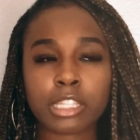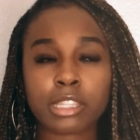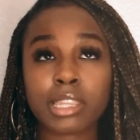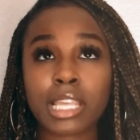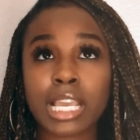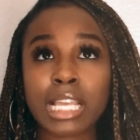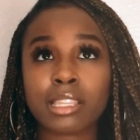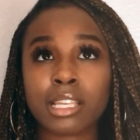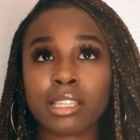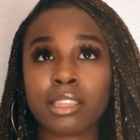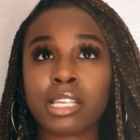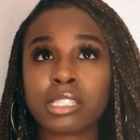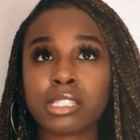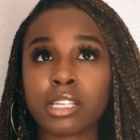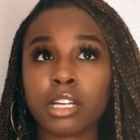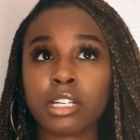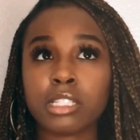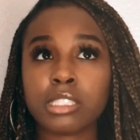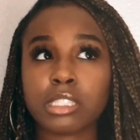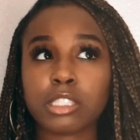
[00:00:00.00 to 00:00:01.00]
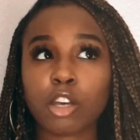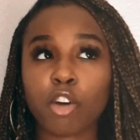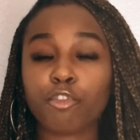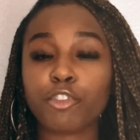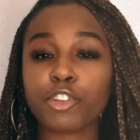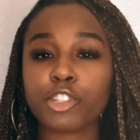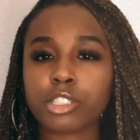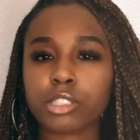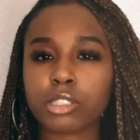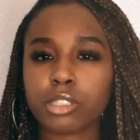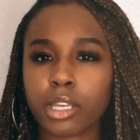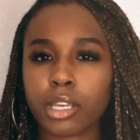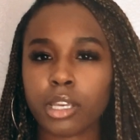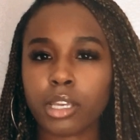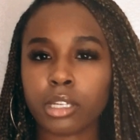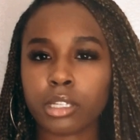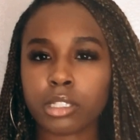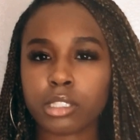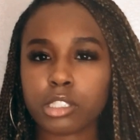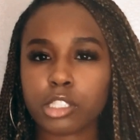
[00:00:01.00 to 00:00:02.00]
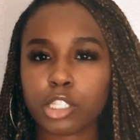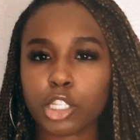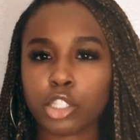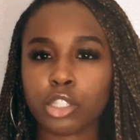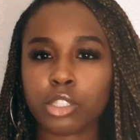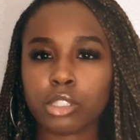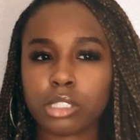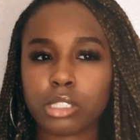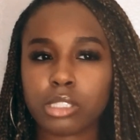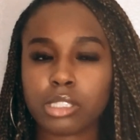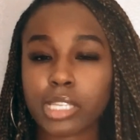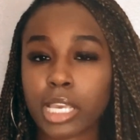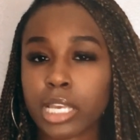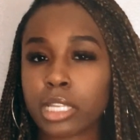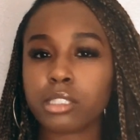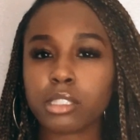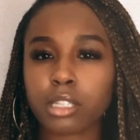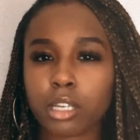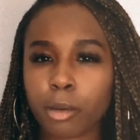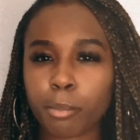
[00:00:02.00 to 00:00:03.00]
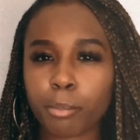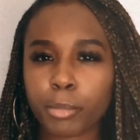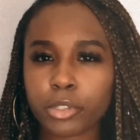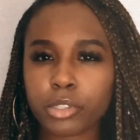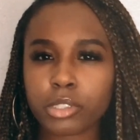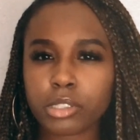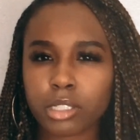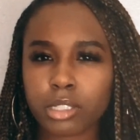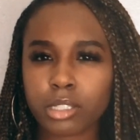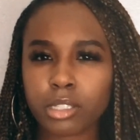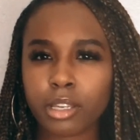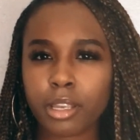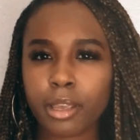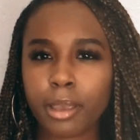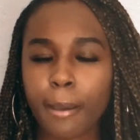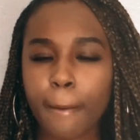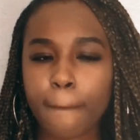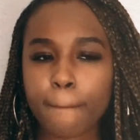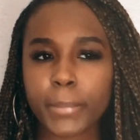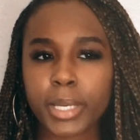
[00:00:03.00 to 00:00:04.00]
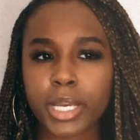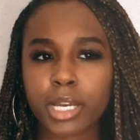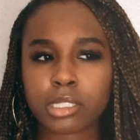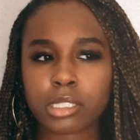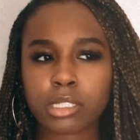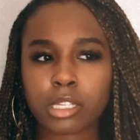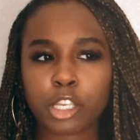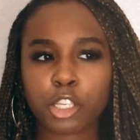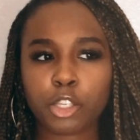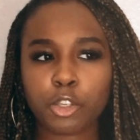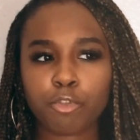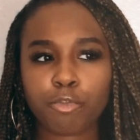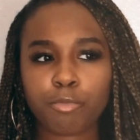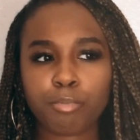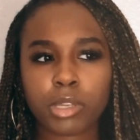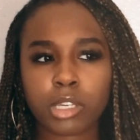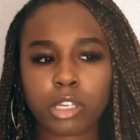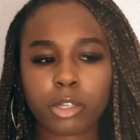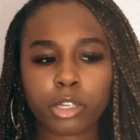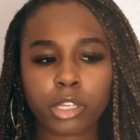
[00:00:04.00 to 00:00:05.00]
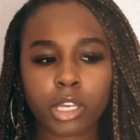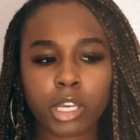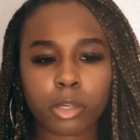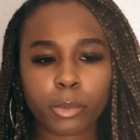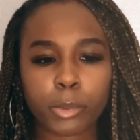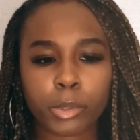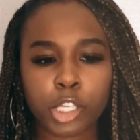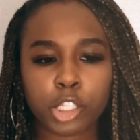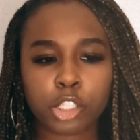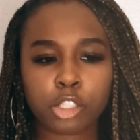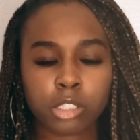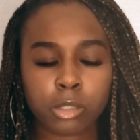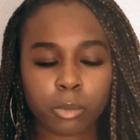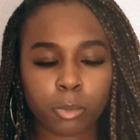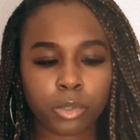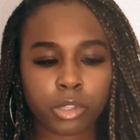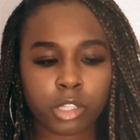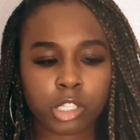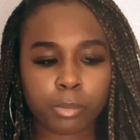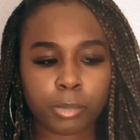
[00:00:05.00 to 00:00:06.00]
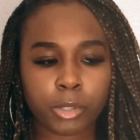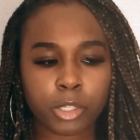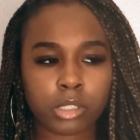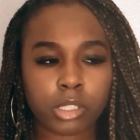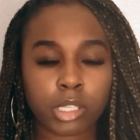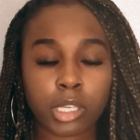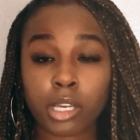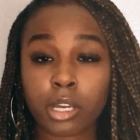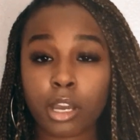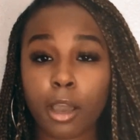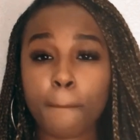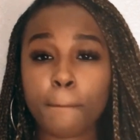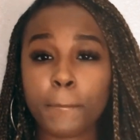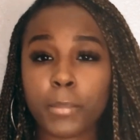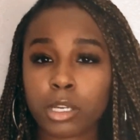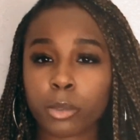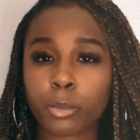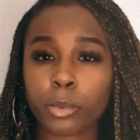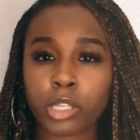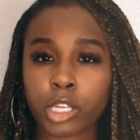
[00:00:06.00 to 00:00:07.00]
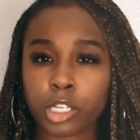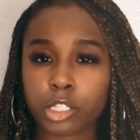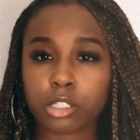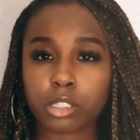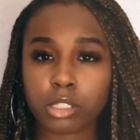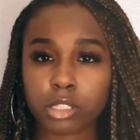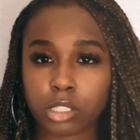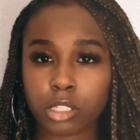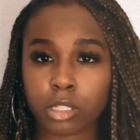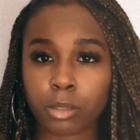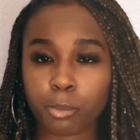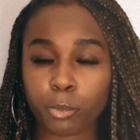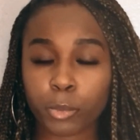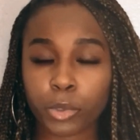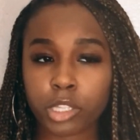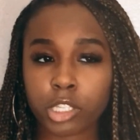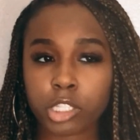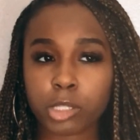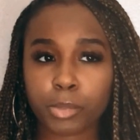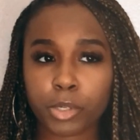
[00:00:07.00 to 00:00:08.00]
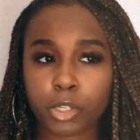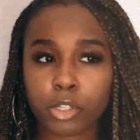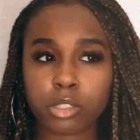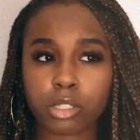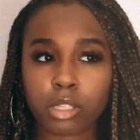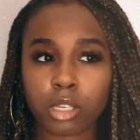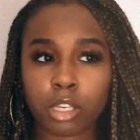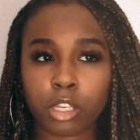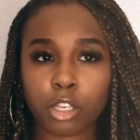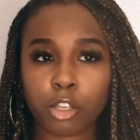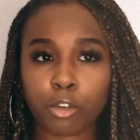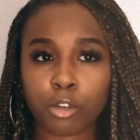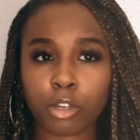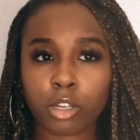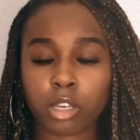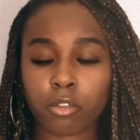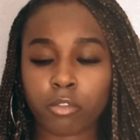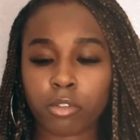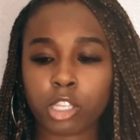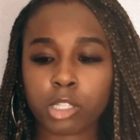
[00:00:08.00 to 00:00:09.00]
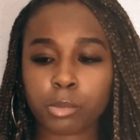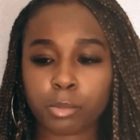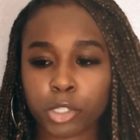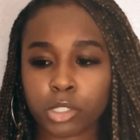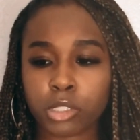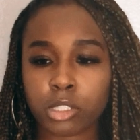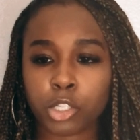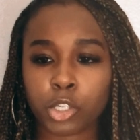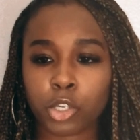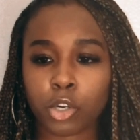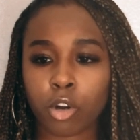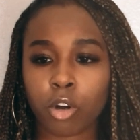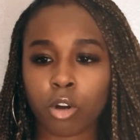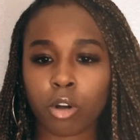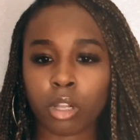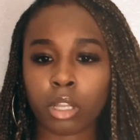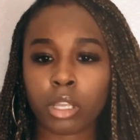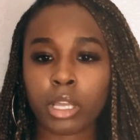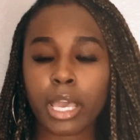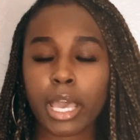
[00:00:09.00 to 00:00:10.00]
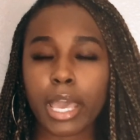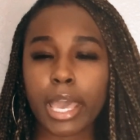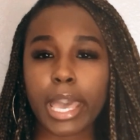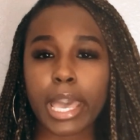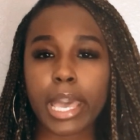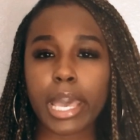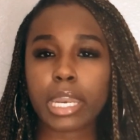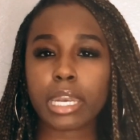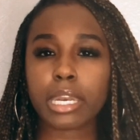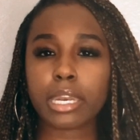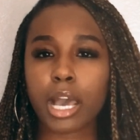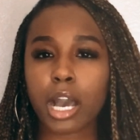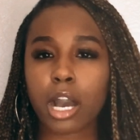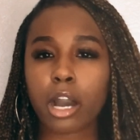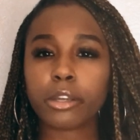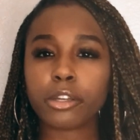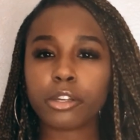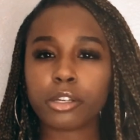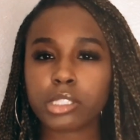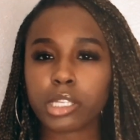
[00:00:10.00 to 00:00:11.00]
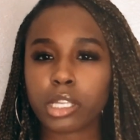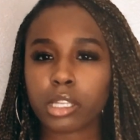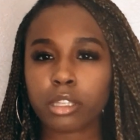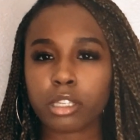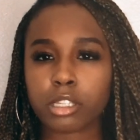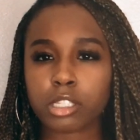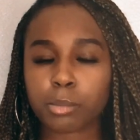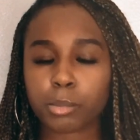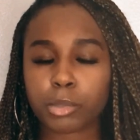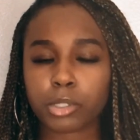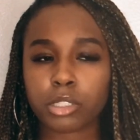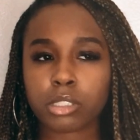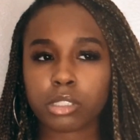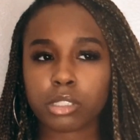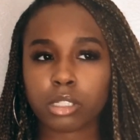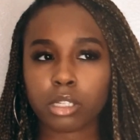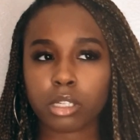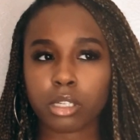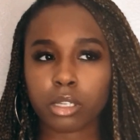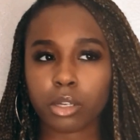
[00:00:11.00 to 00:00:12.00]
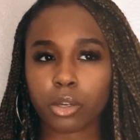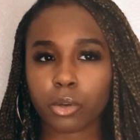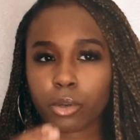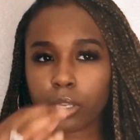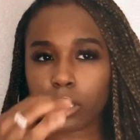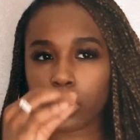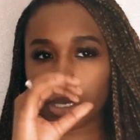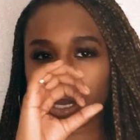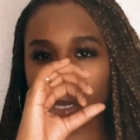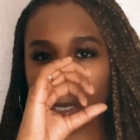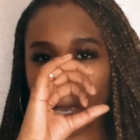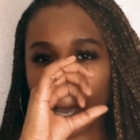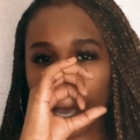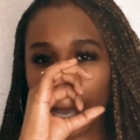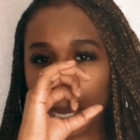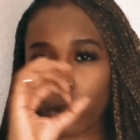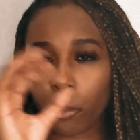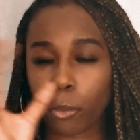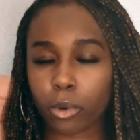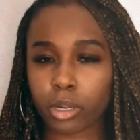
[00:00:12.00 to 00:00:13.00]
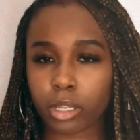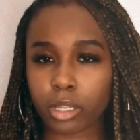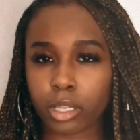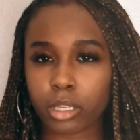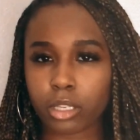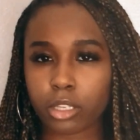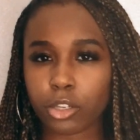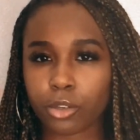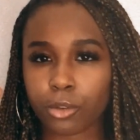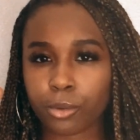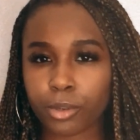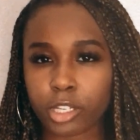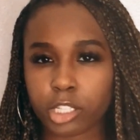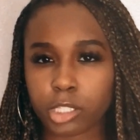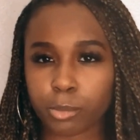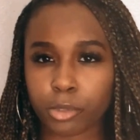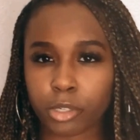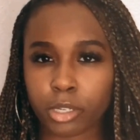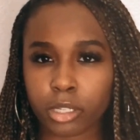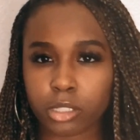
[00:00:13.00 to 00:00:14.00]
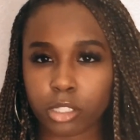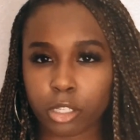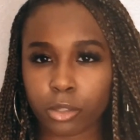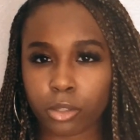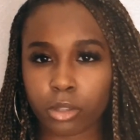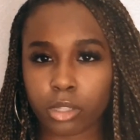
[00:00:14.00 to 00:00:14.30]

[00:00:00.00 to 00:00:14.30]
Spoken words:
think that that's like a selfish thing to say to a person, because it's like you've been in a relationship with this person, in a committed relationship with this person, you're giving this person your all, and now you're telling this person, okay, yeah, I want to, like, you know, experience other